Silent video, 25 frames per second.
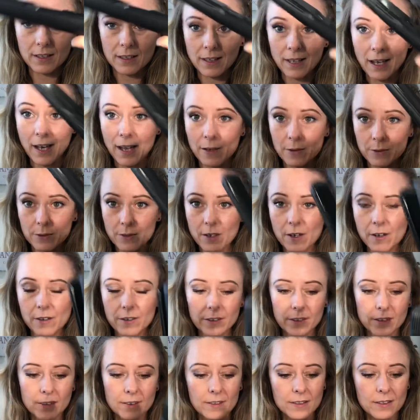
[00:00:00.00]

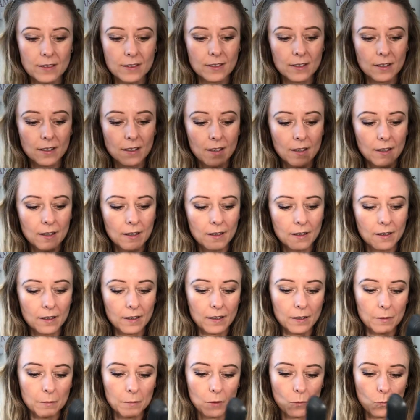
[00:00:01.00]
Cloud9s,
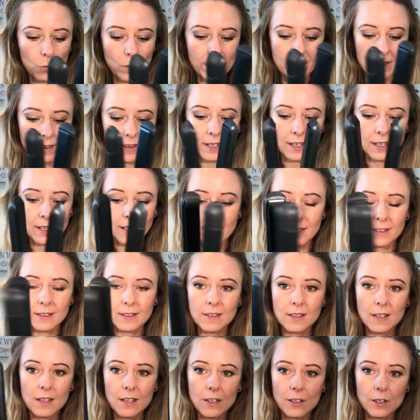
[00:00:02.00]
and with these
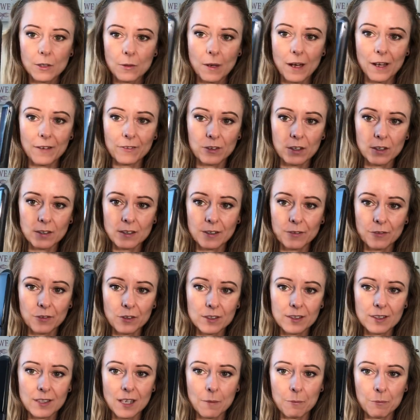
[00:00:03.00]
you have got different
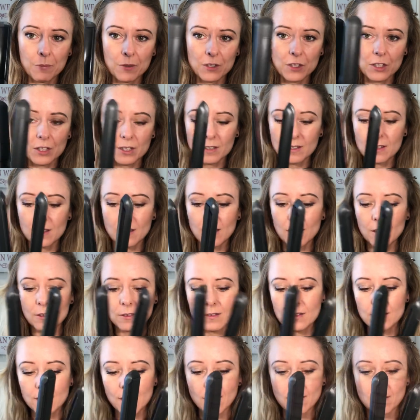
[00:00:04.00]
temperatures that you can
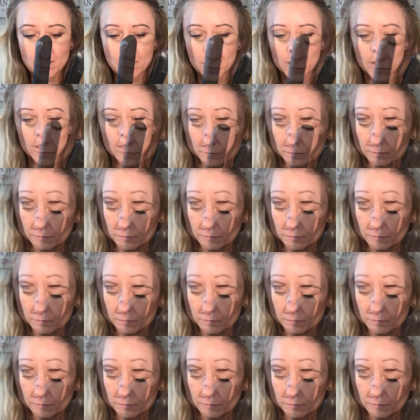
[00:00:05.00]
set them at.